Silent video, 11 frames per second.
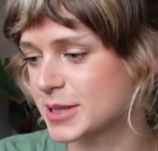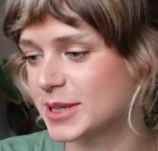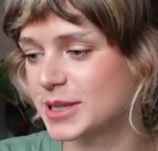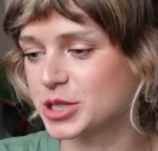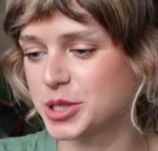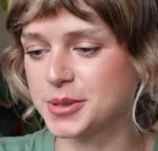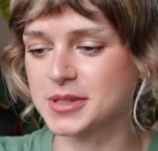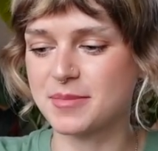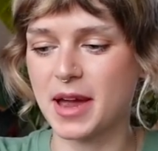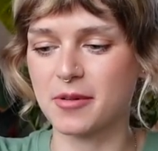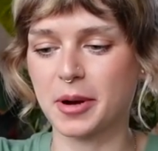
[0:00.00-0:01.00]
gonna choose
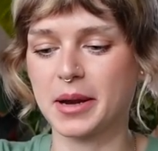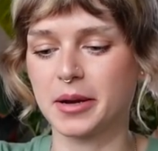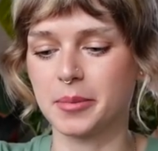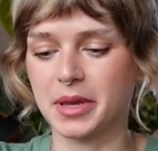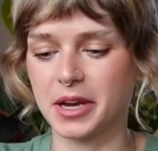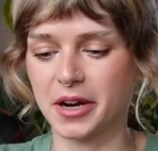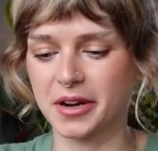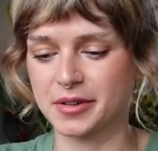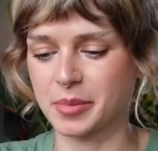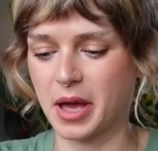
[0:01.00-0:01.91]
them at random here.